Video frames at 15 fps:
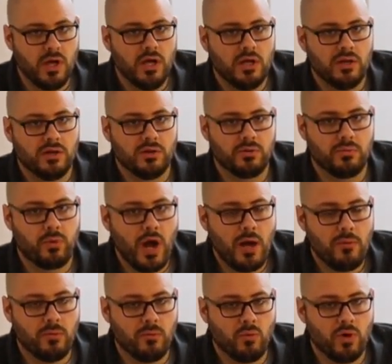The, the
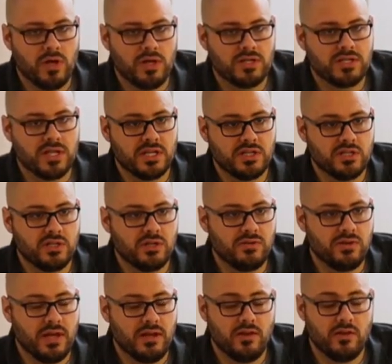problem was that,
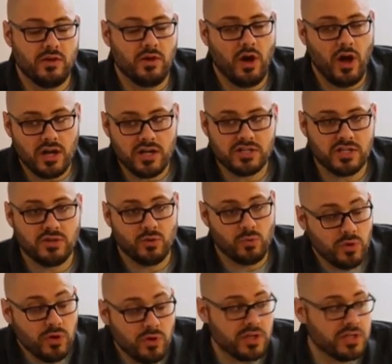that, honestly, the
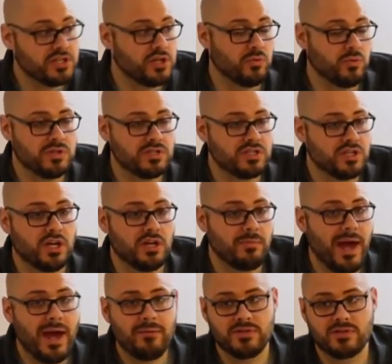real issue was that John the
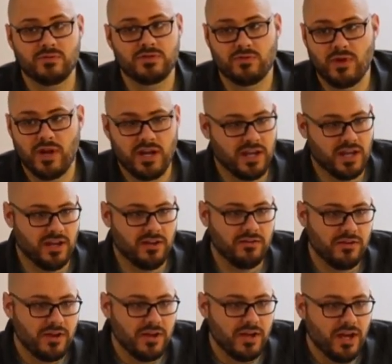Baptist wasn't ready yet.
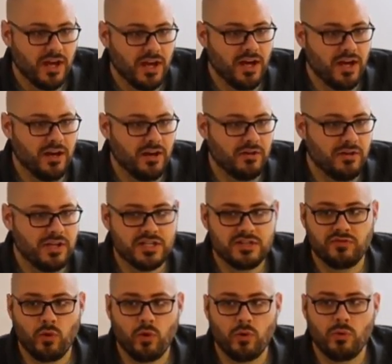Uh, his
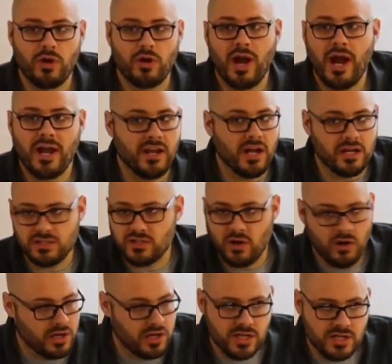forerunner had not
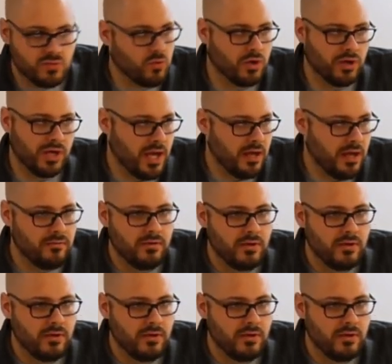started his work yet.